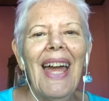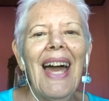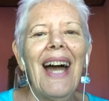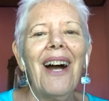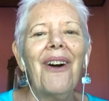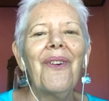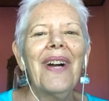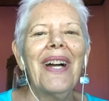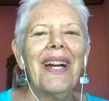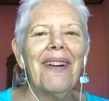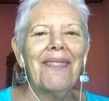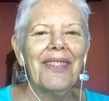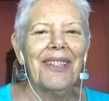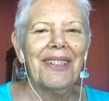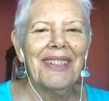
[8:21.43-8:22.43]

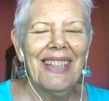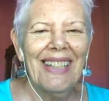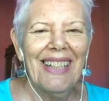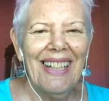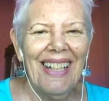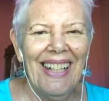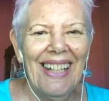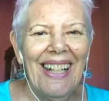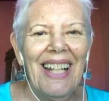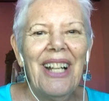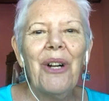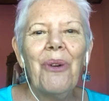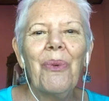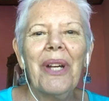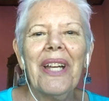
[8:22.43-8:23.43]
However,
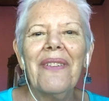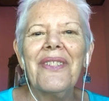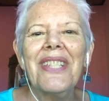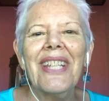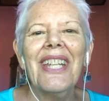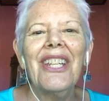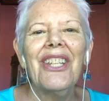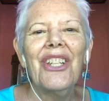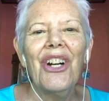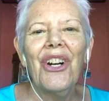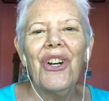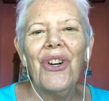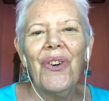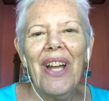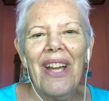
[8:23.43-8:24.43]
we have seen
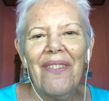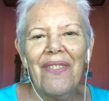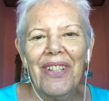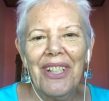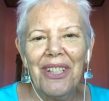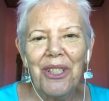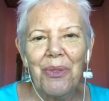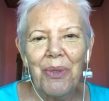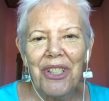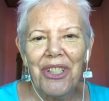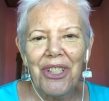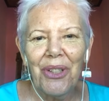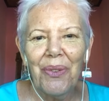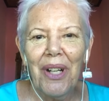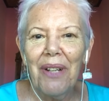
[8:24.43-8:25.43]
no evidence
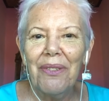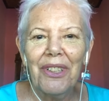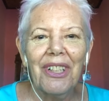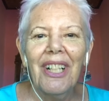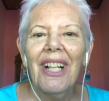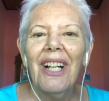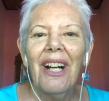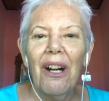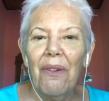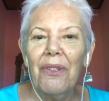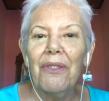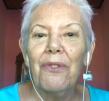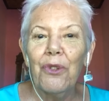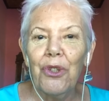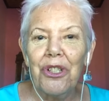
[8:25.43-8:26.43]
whatsoever of
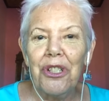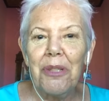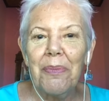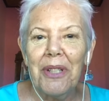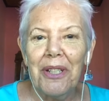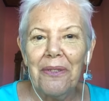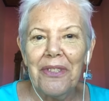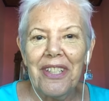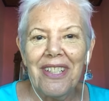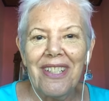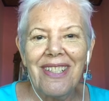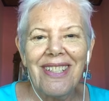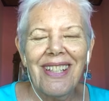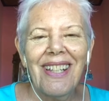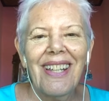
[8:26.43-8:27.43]
enforcement of
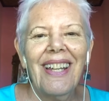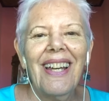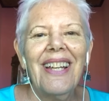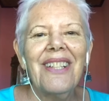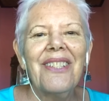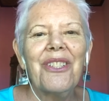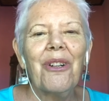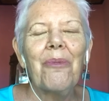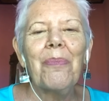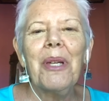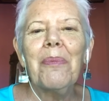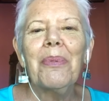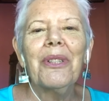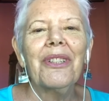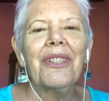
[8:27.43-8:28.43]
this. So
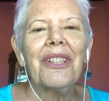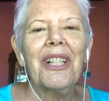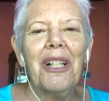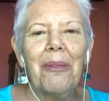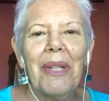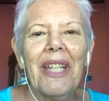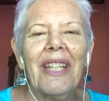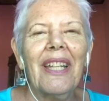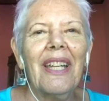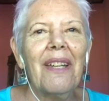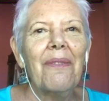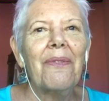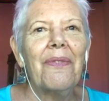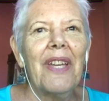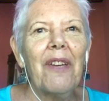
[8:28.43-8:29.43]
people are
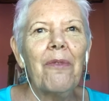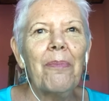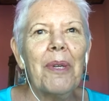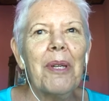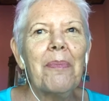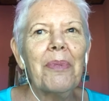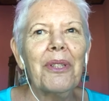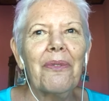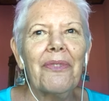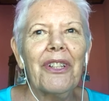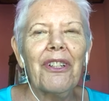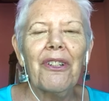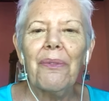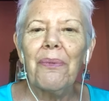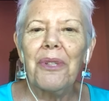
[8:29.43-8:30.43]
coming. If people are
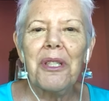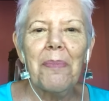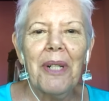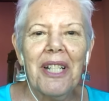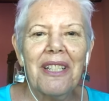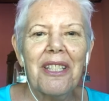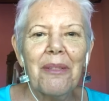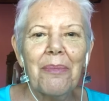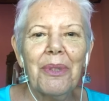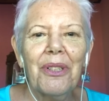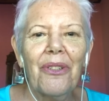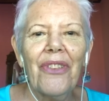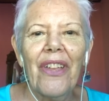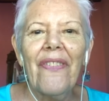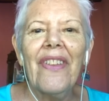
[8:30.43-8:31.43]
very
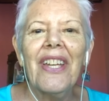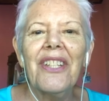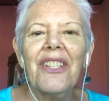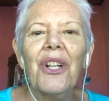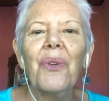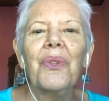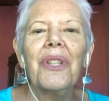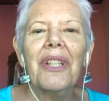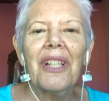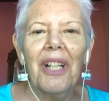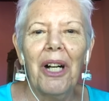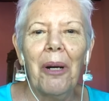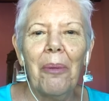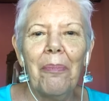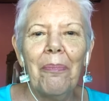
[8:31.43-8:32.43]
responsible, then they don't
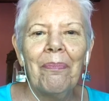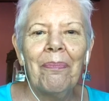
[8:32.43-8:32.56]
come.